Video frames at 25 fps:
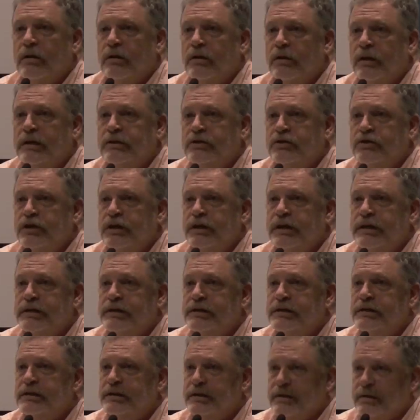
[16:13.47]
than she
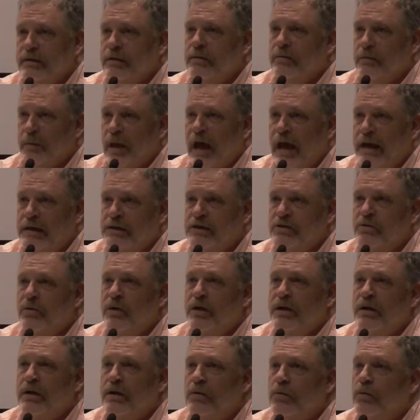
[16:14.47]
is as
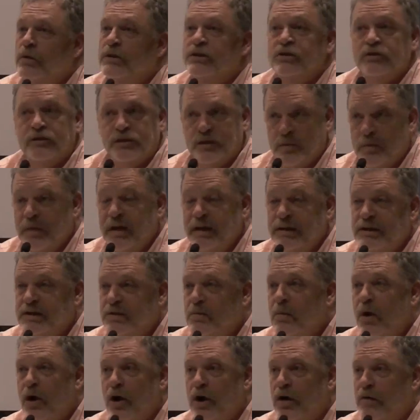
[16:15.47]
Rita, which to me is the
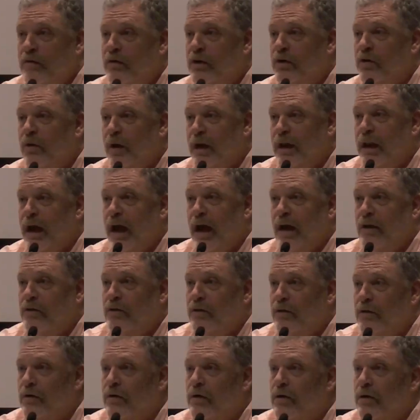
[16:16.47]
mark of a great
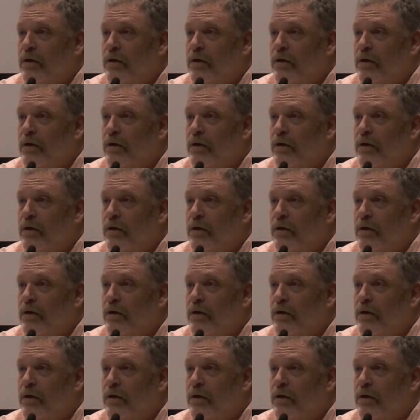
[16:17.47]
actor.